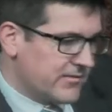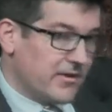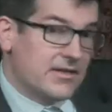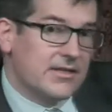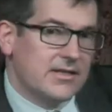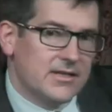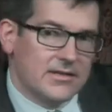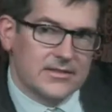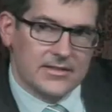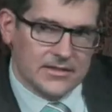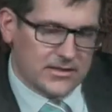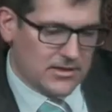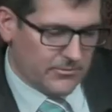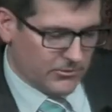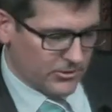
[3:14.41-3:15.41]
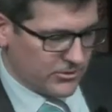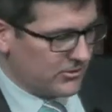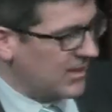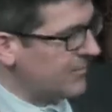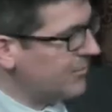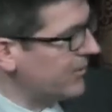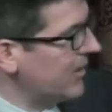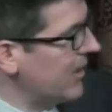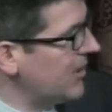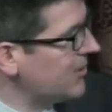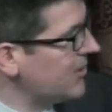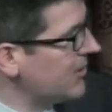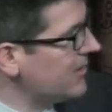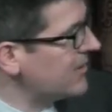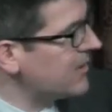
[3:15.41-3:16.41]
ideas into commercial
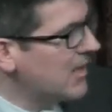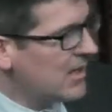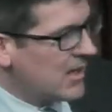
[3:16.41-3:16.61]
applications,